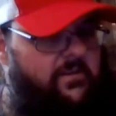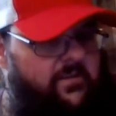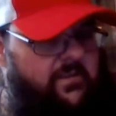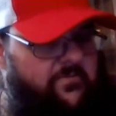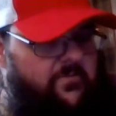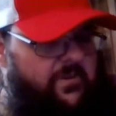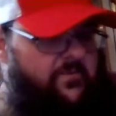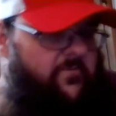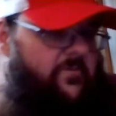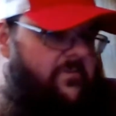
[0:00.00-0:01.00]
And then for
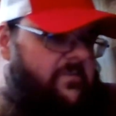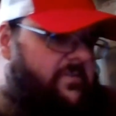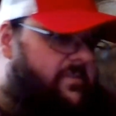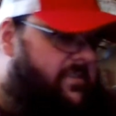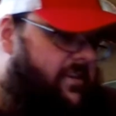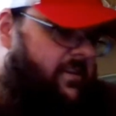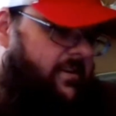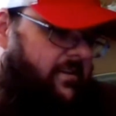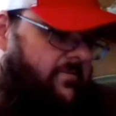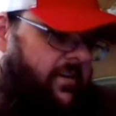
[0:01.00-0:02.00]
other ones,
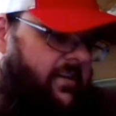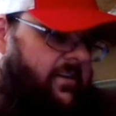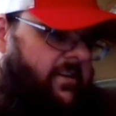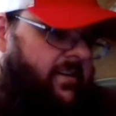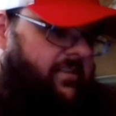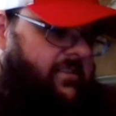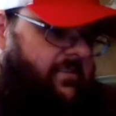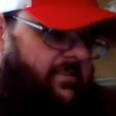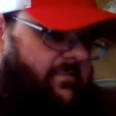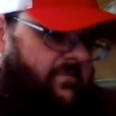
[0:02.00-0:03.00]
we
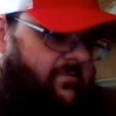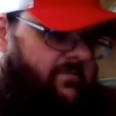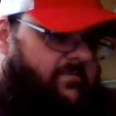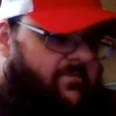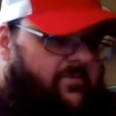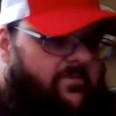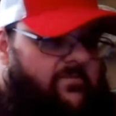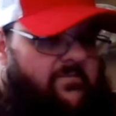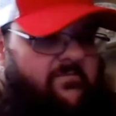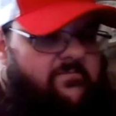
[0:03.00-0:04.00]
got our
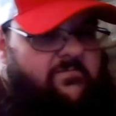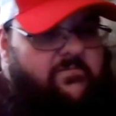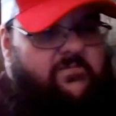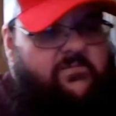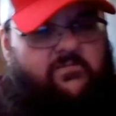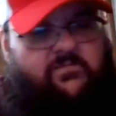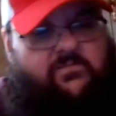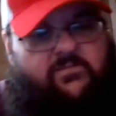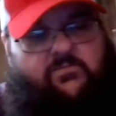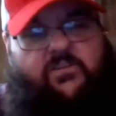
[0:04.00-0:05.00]
little,
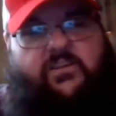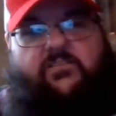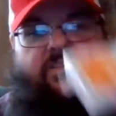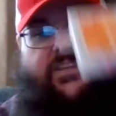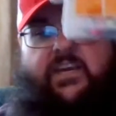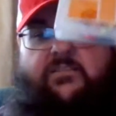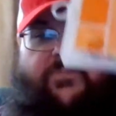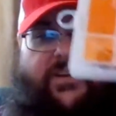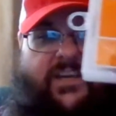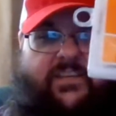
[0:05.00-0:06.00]
what I call
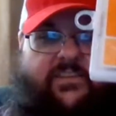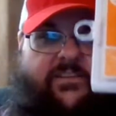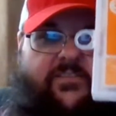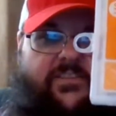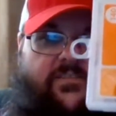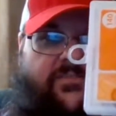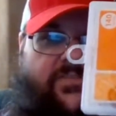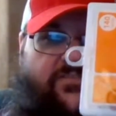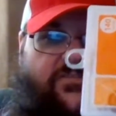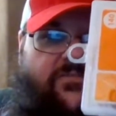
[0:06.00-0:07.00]
tackle pack there. That's all
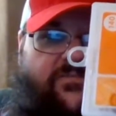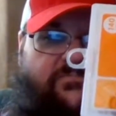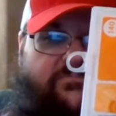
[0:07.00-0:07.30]
of our hard